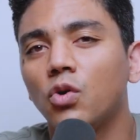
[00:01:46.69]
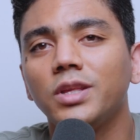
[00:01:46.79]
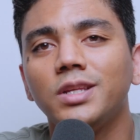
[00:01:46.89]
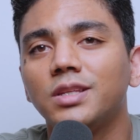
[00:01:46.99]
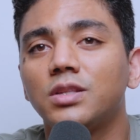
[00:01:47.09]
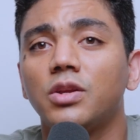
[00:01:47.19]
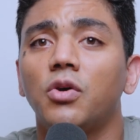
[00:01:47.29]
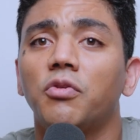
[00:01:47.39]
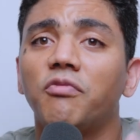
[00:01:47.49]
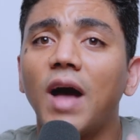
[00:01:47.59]
only need to
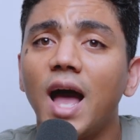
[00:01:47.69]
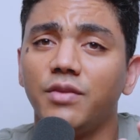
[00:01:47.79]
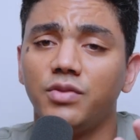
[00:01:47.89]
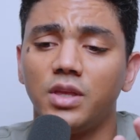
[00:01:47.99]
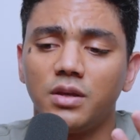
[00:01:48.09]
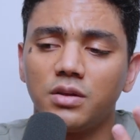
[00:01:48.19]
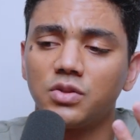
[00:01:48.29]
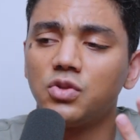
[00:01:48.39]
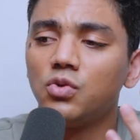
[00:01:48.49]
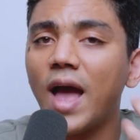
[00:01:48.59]
know five
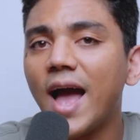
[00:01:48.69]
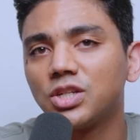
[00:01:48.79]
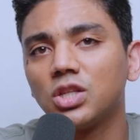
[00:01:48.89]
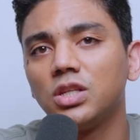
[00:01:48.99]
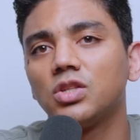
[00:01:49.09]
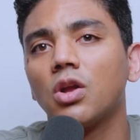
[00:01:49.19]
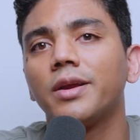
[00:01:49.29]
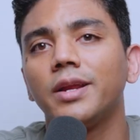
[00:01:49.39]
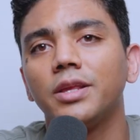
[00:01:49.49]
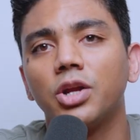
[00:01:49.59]
things to actually
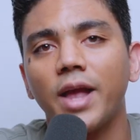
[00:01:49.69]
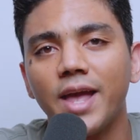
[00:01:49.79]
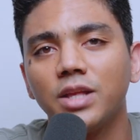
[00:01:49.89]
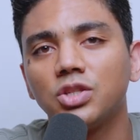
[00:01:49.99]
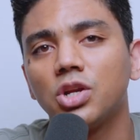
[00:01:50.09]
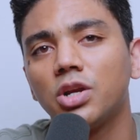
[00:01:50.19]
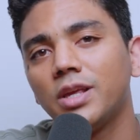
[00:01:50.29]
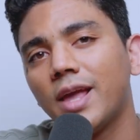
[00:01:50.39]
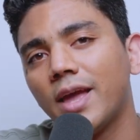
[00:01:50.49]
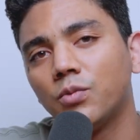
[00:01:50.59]
start getting your hands
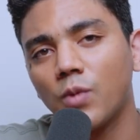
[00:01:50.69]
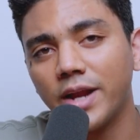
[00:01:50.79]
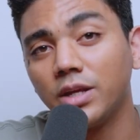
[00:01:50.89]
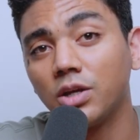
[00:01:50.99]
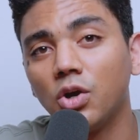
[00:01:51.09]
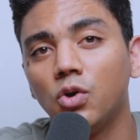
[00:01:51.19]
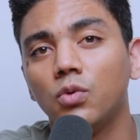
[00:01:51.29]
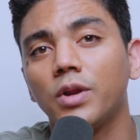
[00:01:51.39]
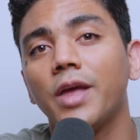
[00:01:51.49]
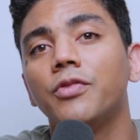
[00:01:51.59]
dirty and writing
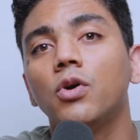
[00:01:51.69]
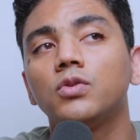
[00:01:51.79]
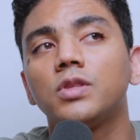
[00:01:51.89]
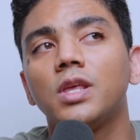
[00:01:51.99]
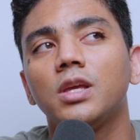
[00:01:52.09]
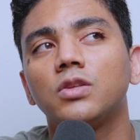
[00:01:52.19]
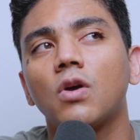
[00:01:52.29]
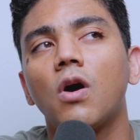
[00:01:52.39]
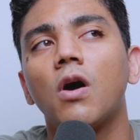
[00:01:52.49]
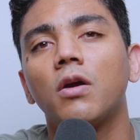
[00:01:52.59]
code. And those things
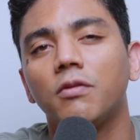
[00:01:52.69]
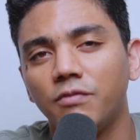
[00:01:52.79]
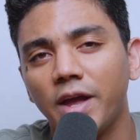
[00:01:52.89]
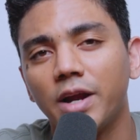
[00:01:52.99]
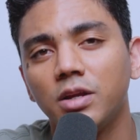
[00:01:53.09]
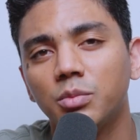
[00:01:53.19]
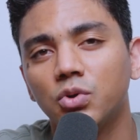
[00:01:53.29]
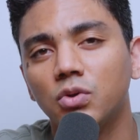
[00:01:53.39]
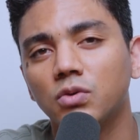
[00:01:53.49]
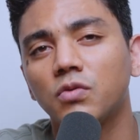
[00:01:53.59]
are
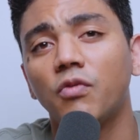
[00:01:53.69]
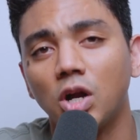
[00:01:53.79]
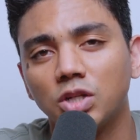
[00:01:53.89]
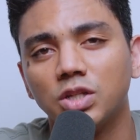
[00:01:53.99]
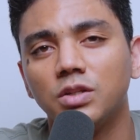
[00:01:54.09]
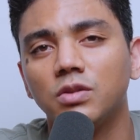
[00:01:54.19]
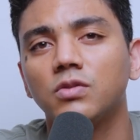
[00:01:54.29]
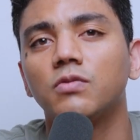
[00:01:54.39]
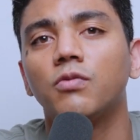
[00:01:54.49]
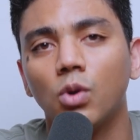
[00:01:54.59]
variables,
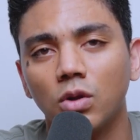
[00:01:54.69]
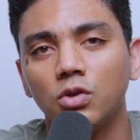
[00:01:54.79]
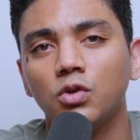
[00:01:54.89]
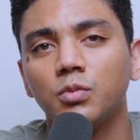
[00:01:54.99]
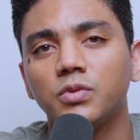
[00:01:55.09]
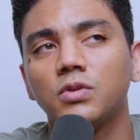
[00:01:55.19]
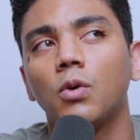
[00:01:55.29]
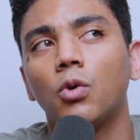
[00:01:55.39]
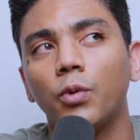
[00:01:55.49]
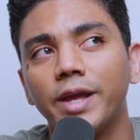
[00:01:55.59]
functions, for loops,
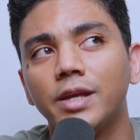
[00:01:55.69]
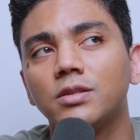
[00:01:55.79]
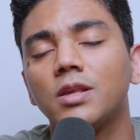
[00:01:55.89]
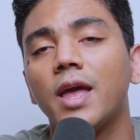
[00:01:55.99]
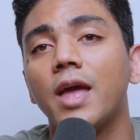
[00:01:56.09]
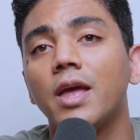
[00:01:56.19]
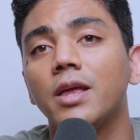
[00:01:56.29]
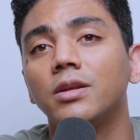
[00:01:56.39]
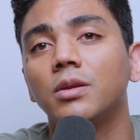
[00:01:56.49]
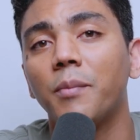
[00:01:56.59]
arrays,
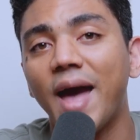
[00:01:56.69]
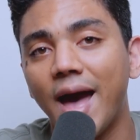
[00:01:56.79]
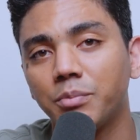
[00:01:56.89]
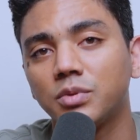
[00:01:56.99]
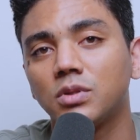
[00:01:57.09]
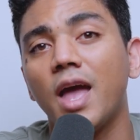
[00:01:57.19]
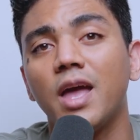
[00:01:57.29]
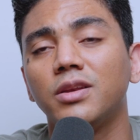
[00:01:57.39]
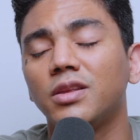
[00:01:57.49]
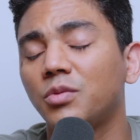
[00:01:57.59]
and maps.
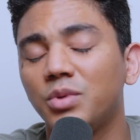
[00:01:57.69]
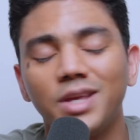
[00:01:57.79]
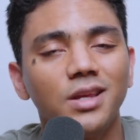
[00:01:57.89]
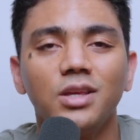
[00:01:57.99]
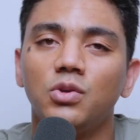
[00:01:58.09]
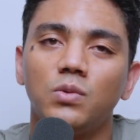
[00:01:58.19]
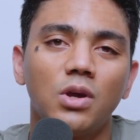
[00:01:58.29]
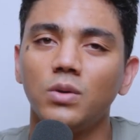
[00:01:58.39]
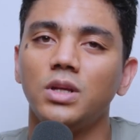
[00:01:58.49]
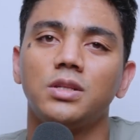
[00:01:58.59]
And in the beginning, you
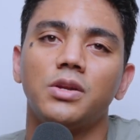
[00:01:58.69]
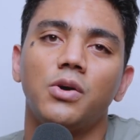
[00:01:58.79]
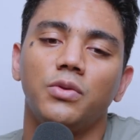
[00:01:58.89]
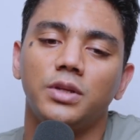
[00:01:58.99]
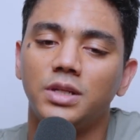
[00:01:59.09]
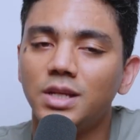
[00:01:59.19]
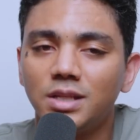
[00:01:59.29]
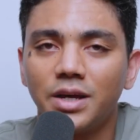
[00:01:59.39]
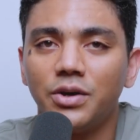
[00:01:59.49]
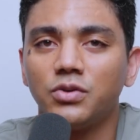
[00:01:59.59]
don't need to know the
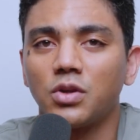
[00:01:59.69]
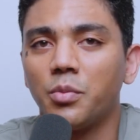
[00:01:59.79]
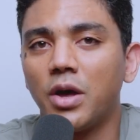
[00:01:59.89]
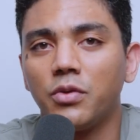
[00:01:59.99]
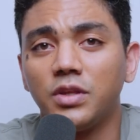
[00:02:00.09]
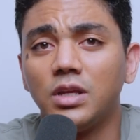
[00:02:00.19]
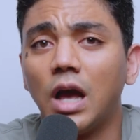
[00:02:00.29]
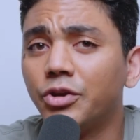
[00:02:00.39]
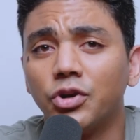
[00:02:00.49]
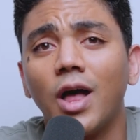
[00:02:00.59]
details about the
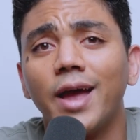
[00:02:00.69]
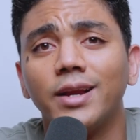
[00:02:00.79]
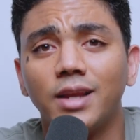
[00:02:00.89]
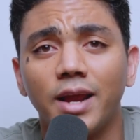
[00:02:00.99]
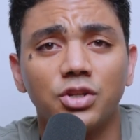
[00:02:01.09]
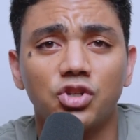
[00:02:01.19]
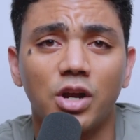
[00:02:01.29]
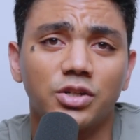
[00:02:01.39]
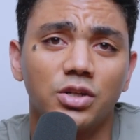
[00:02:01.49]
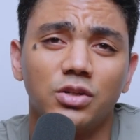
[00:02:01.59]
underlying data
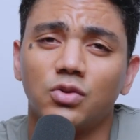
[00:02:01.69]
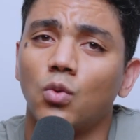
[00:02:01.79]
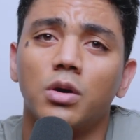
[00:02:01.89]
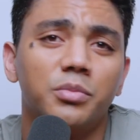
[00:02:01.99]
structures or